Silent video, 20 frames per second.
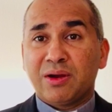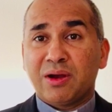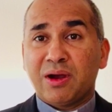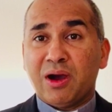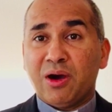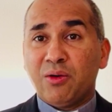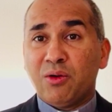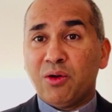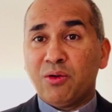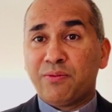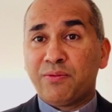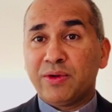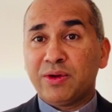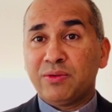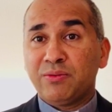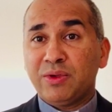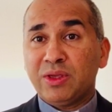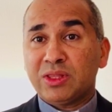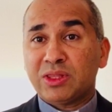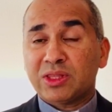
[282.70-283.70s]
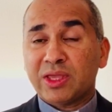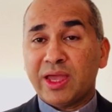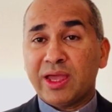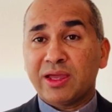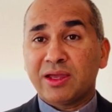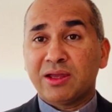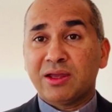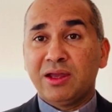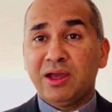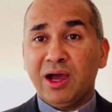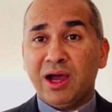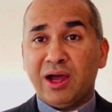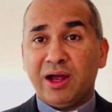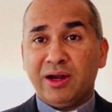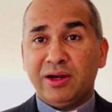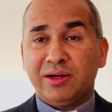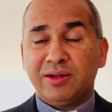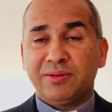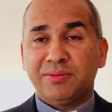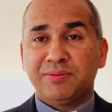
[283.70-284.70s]
how often we thank
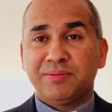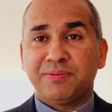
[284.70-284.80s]
God.